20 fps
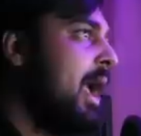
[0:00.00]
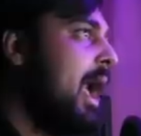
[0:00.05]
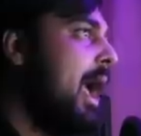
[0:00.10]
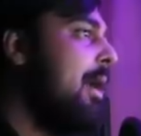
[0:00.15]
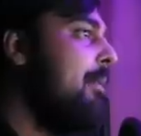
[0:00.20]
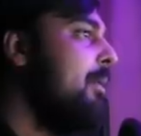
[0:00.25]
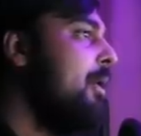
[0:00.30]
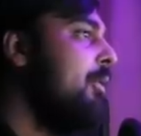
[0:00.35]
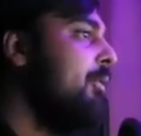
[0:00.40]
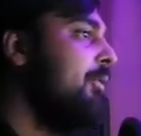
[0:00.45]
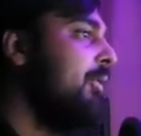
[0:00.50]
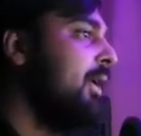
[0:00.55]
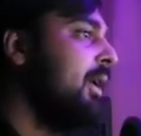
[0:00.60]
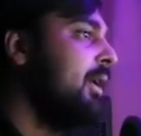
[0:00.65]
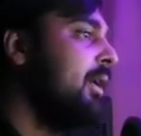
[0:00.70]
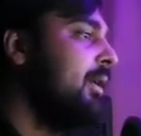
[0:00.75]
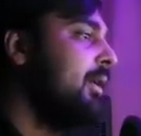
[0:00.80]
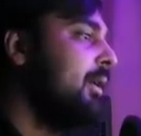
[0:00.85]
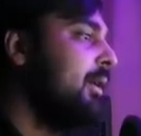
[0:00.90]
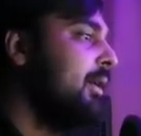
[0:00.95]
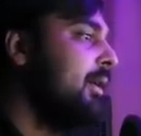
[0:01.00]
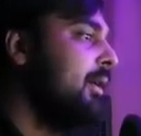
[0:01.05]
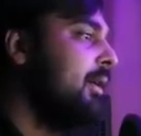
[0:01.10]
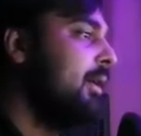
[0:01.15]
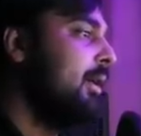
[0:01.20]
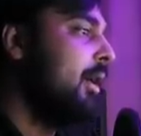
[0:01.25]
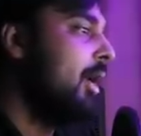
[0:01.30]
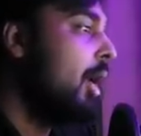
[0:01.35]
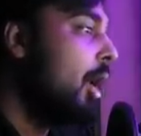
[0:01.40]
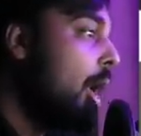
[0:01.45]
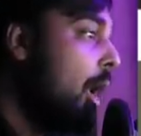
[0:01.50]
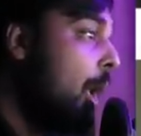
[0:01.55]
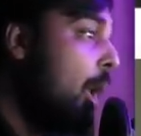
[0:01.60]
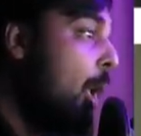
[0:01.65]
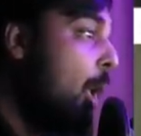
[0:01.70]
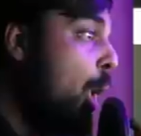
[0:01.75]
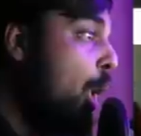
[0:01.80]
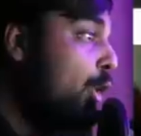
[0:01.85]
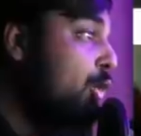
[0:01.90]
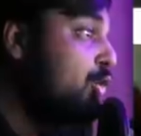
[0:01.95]
MOV
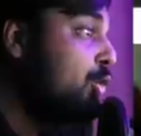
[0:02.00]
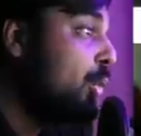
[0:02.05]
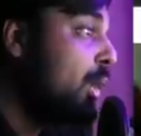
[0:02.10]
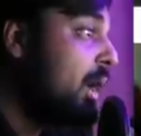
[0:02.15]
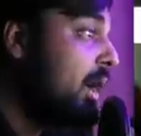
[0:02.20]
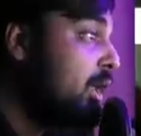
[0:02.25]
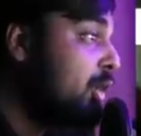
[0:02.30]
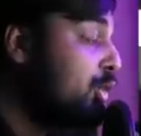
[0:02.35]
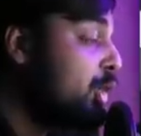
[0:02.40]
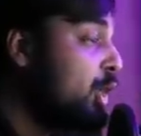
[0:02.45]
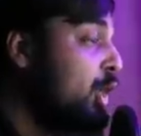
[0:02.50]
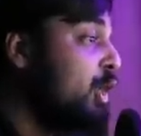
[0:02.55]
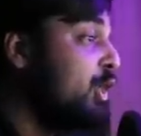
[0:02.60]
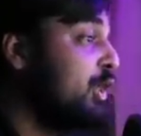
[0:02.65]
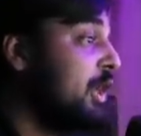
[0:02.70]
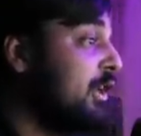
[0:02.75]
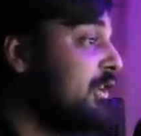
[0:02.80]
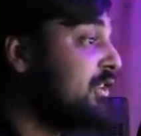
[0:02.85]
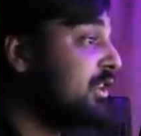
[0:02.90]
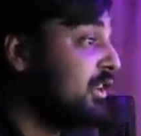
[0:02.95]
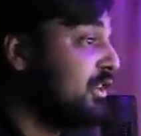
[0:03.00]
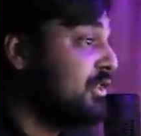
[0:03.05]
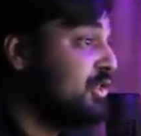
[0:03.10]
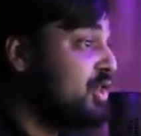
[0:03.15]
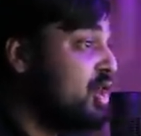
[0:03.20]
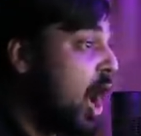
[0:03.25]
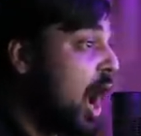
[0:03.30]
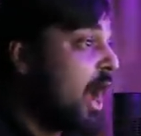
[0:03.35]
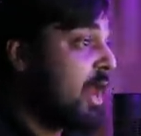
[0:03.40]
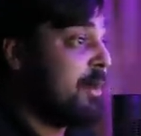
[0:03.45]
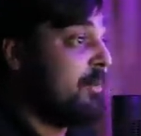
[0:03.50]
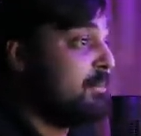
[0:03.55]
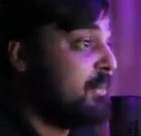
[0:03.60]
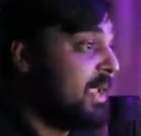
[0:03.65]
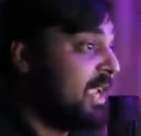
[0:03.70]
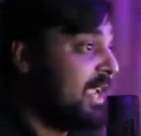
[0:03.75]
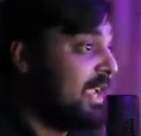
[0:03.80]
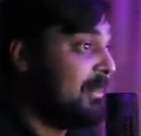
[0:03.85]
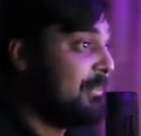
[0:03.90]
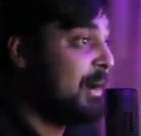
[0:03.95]
Twenty. This is not a
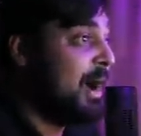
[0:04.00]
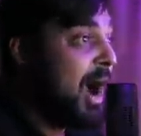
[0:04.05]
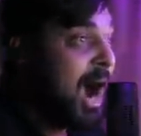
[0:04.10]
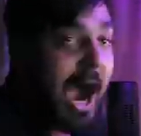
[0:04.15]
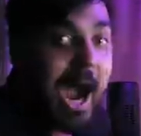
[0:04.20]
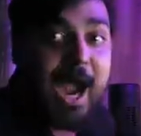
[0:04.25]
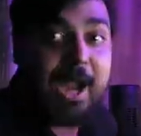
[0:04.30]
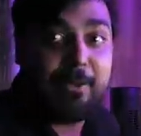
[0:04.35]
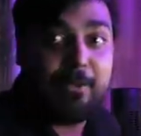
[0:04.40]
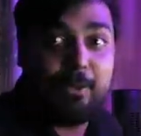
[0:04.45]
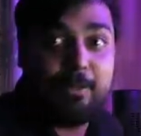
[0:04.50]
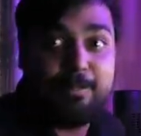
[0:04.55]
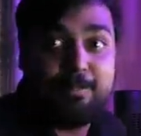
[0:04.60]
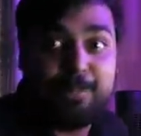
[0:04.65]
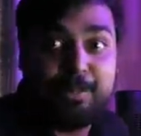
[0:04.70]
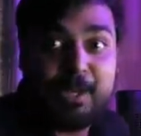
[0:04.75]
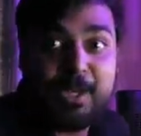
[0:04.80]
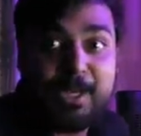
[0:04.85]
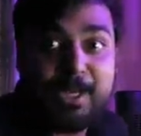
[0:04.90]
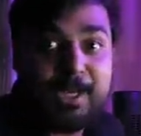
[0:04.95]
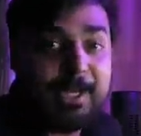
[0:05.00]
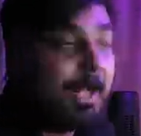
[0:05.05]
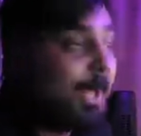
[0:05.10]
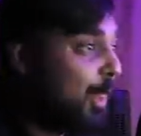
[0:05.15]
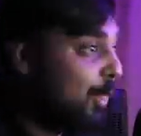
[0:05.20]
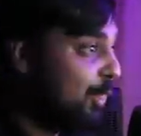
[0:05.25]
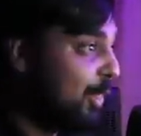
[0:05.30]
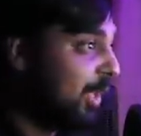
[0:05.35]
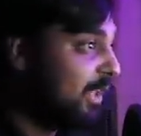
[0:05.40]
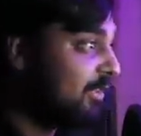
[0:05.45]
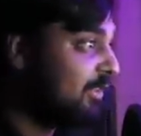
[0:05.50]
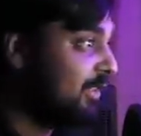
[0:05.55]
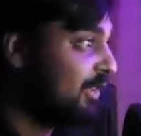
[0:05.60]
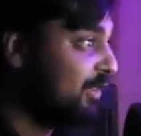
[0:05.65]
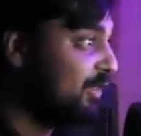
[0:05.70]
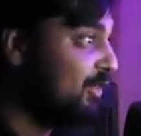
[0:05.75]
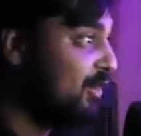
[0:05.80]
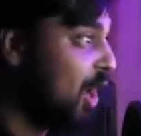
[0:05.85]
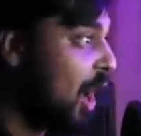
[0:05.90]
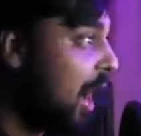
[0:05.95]
meme. I repeat, this
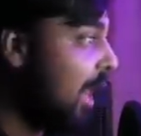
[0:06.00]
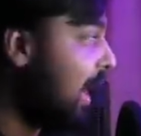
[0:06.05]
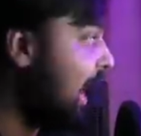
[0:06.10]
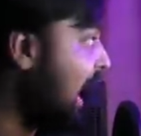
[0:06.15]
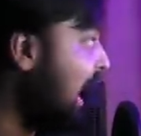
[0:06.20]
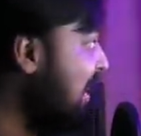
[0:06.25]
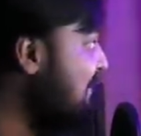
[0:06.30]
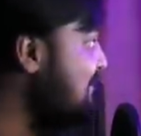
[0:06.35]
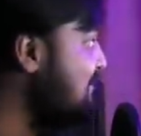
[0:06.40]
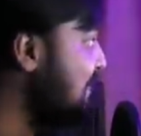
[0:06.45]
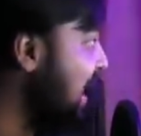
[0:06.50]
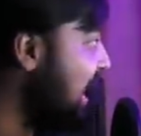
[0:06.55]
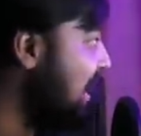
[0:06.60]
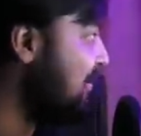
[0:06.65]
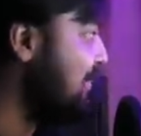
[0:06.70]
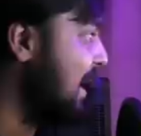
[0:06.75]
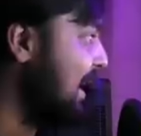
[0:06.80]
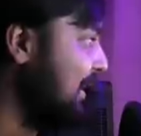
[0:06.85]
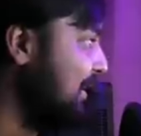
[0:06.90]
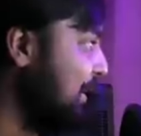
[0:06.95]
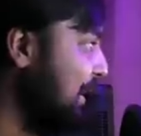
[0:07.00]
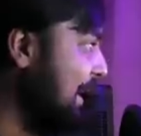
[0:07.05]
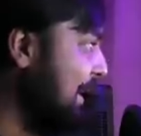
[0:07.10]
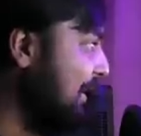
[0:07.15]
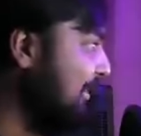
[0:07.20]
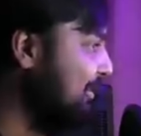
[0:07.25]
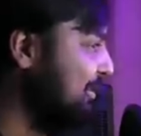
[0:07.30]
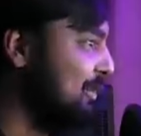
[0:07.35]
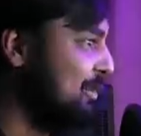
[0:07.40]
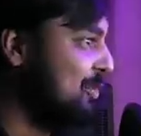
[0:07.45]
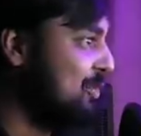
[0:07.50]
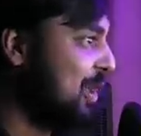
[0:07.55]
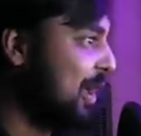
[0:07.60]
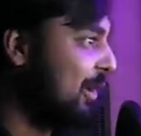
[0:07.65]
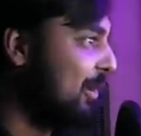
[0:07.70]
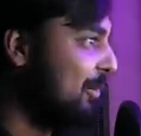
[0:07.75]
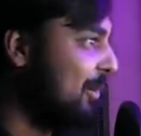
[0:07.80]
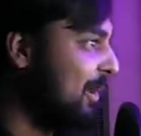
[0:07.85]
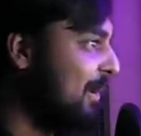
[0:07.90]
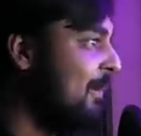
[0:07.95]
is not a meme, ladies and
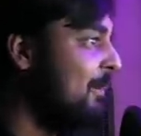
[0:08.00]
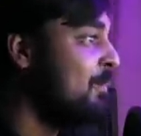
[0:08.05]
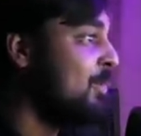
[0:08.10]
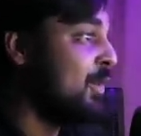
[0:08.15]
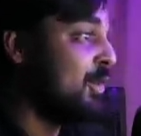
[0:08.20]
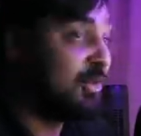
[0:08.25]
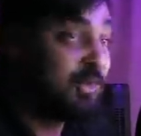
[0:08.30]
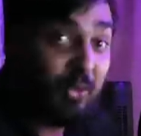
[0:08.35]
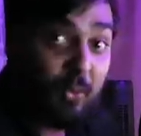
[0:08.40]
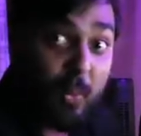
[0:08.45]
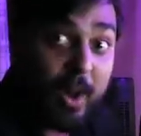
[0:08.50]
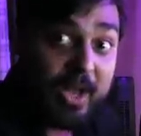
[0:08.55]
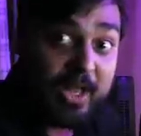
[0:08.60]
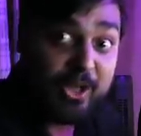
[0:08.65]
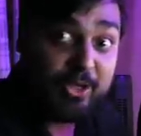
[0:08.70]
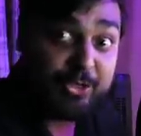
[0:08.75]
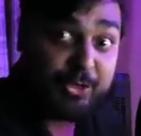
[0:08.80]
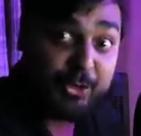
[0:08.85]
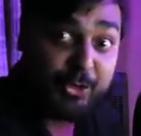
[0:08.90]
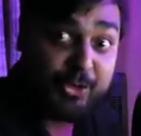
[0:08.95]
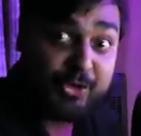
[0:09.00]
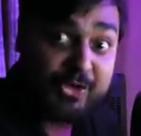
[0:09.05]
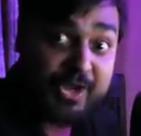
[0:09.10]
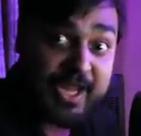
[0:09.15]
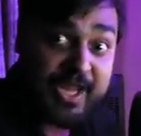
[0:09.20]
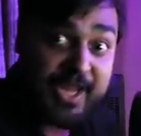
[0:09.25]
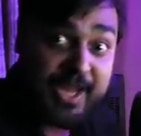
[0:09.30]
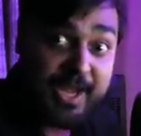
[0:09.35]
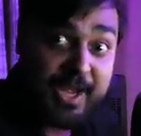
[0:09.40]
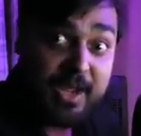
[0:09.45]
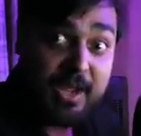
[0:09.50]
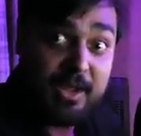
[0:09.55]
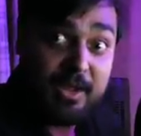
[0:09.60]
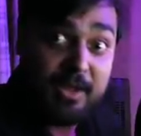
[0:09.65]
gentlemen. 2013?